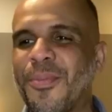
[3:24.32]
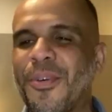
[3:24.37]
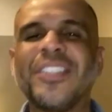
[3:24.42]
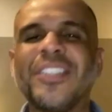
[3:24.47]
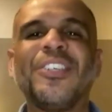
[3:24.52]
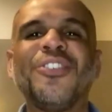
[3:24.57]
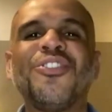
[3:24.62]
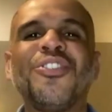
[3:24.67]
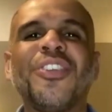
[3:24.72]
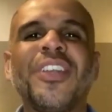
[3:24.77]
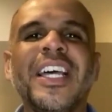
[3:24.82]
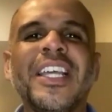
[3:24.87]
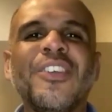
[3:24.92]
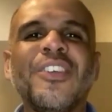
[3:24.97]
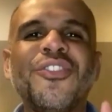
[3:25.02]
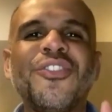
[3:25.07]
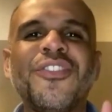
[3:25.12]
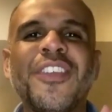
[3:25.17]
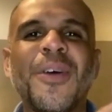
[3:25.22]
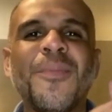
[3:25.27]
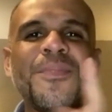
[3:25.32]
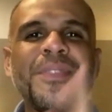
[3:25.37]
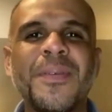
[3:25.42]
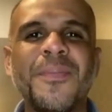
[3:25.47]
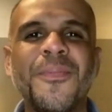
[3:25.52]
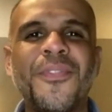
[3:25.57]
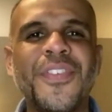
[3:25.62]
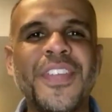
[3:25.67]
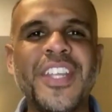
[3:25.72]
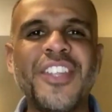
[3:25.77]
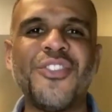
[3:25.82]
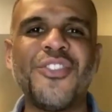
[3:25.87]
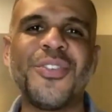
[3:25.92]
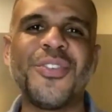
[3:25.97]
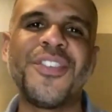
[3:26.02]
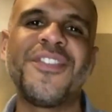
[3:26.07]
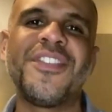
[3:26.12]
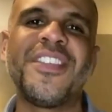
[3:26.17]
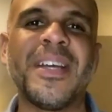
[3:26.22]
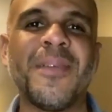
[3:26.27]
Box, I would like you to tell me something
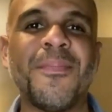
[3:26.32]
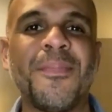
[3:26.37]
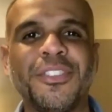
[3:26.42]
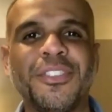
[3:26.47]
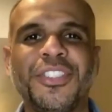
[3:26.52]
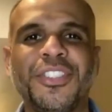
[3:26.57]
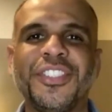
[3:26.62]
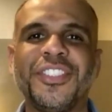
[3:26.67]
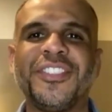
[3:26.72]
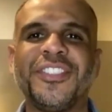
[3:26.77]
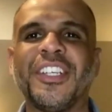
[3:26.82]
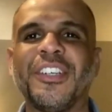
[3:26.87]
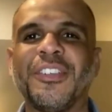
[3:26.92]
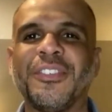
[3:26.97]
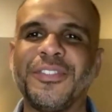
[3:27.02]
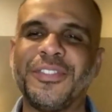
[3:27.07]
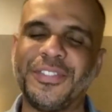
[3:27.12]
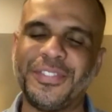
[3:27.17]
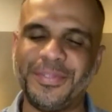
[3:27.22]
interesting about yourself.